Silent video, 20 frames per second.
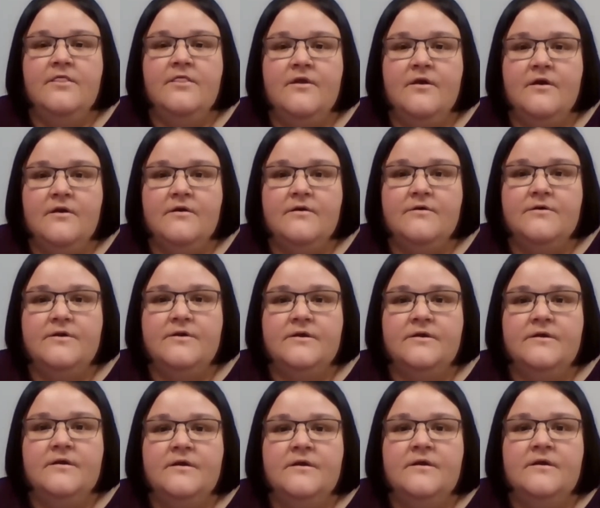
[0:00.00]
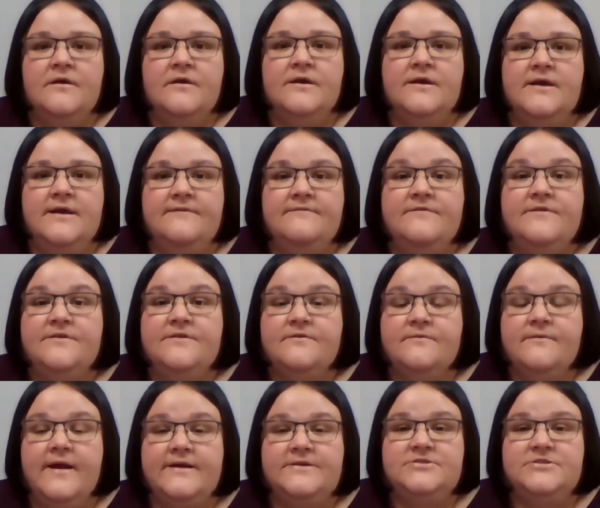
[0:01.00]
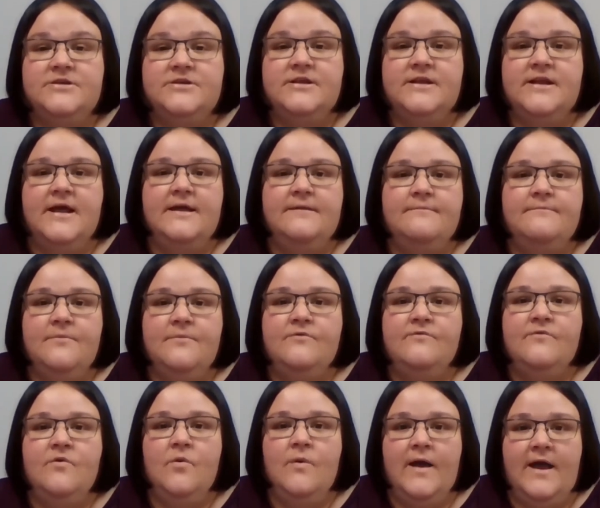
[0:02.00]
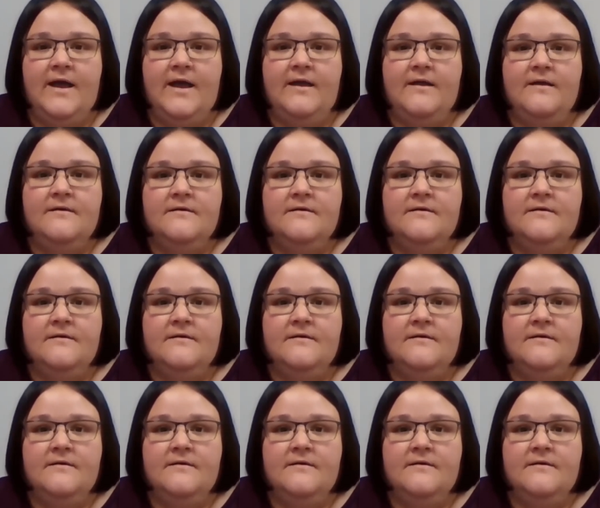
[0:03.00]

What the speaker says: Third, give the direction and move away.